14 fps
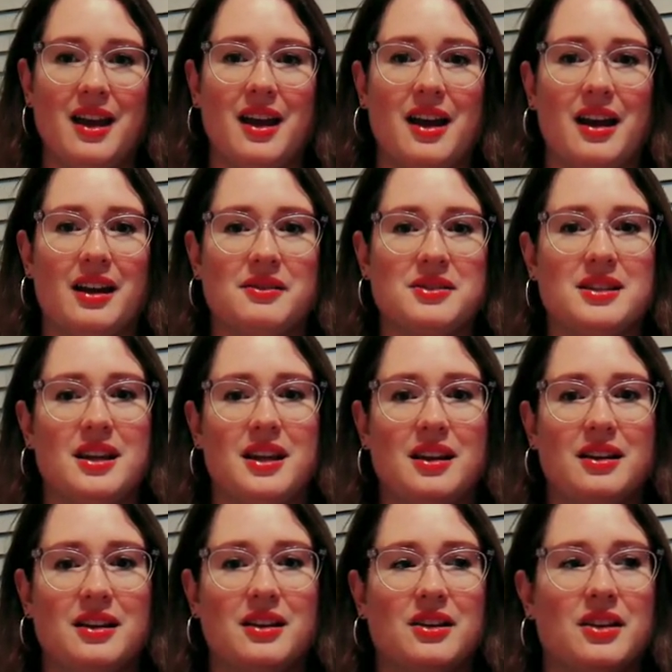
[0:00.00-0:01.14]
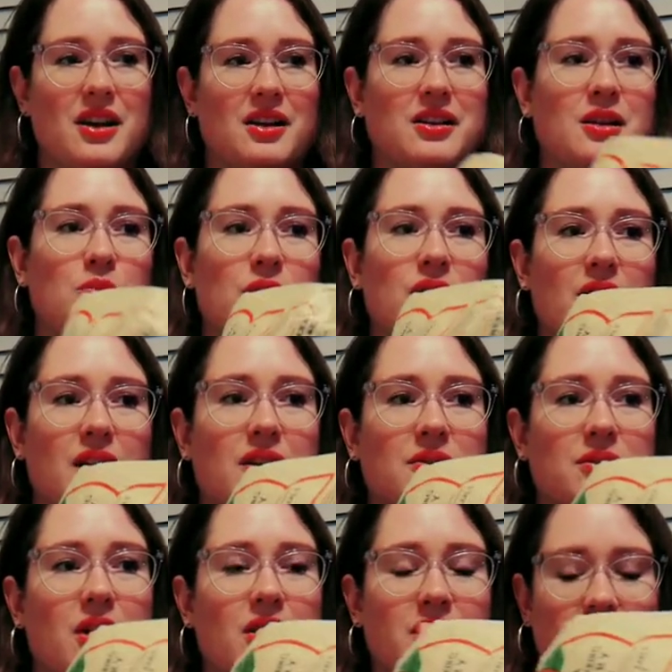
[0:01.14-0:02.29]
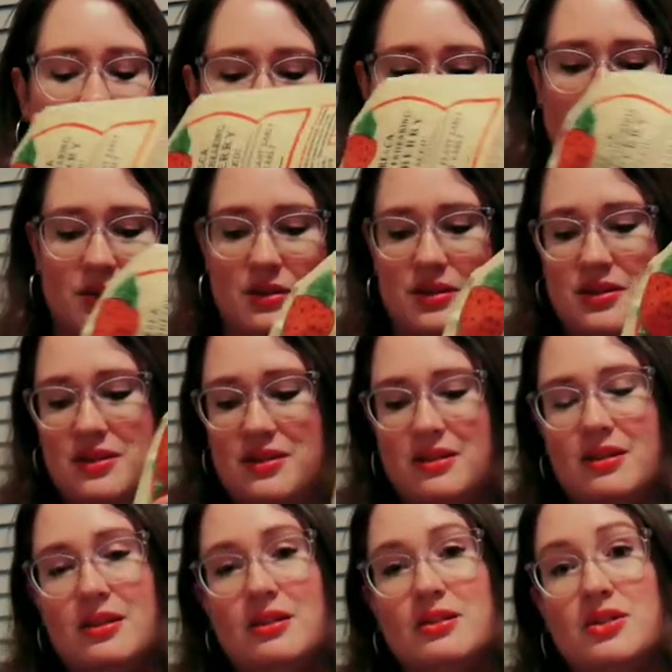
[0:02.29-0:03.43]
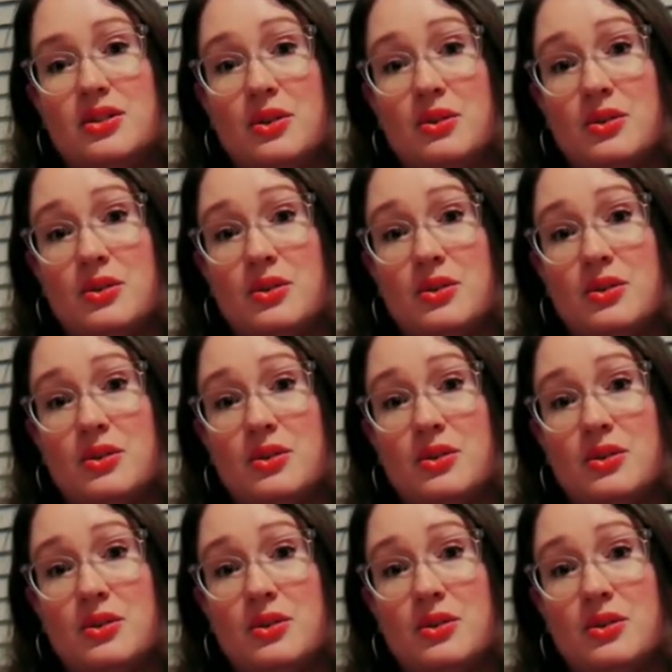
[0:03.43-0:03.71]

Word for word: I've seen a number of gardening channels do